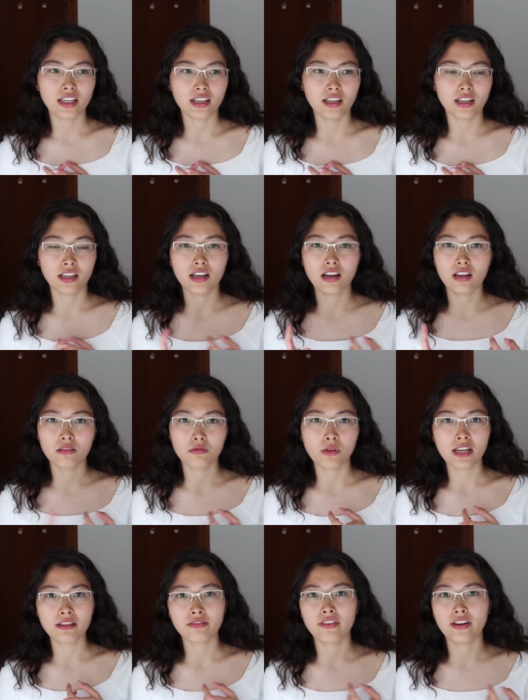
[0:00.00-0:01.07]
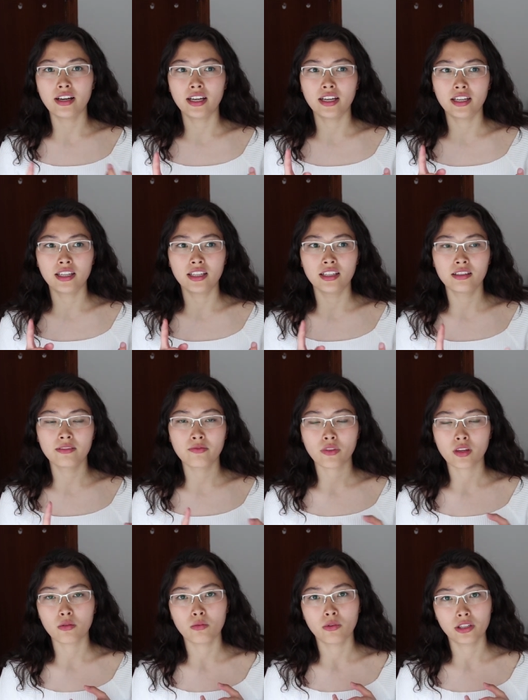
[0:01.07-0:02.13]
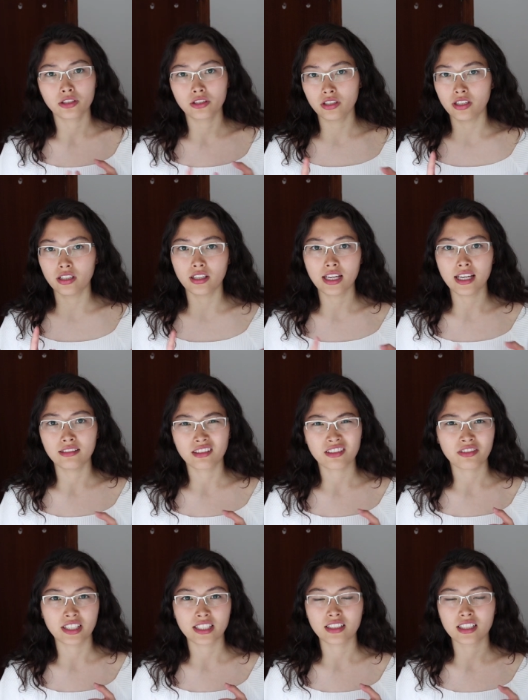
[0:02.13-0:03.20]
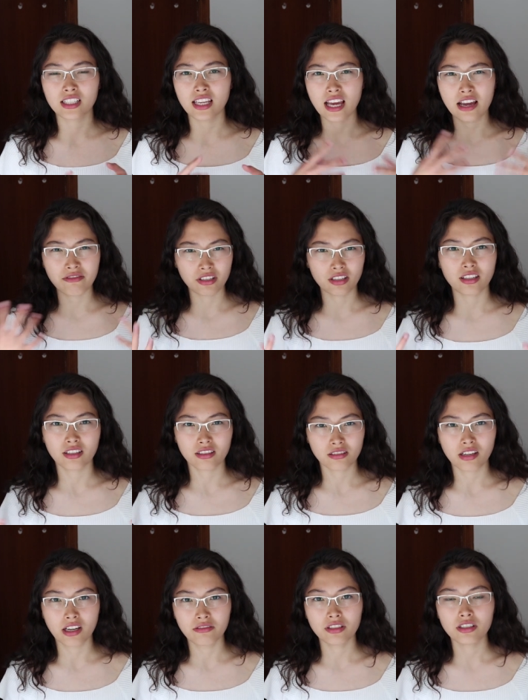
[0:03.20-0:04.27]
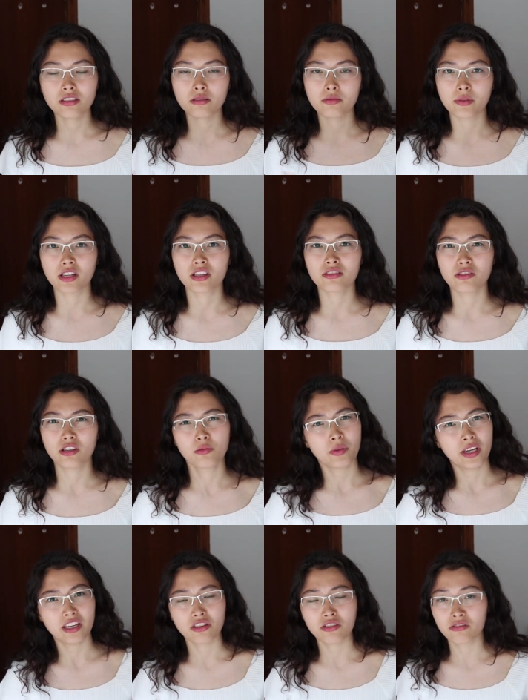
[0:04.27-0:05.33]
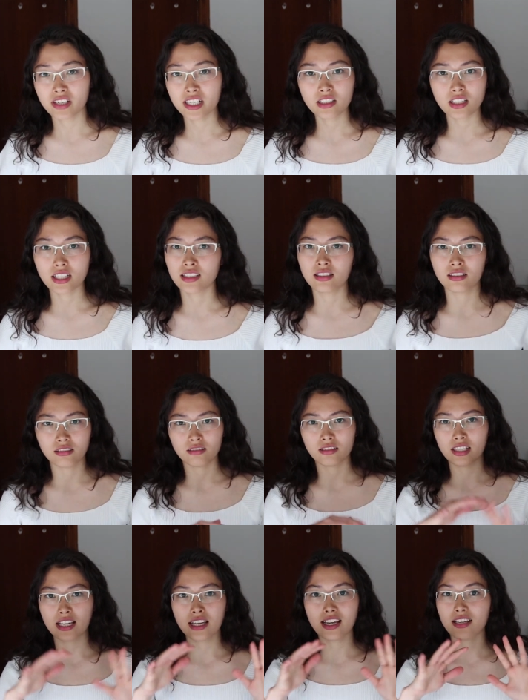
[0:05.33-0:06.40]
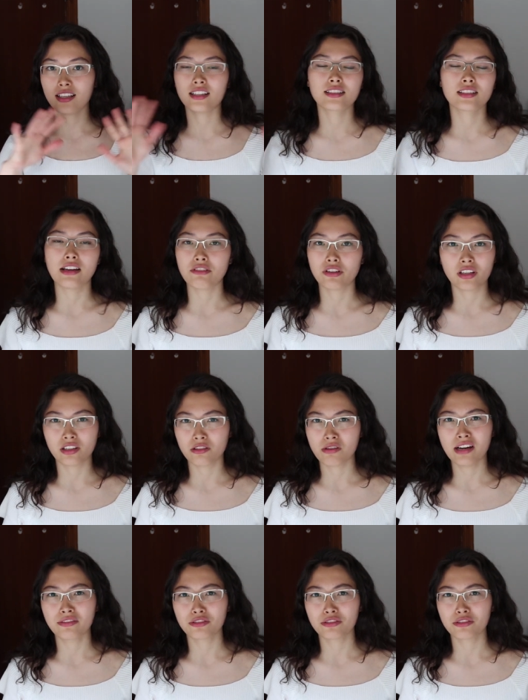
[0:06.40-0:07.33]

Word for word: Uh, Wi-Fi, water, electricity, everything is covered because you're paying your rent and it's everything you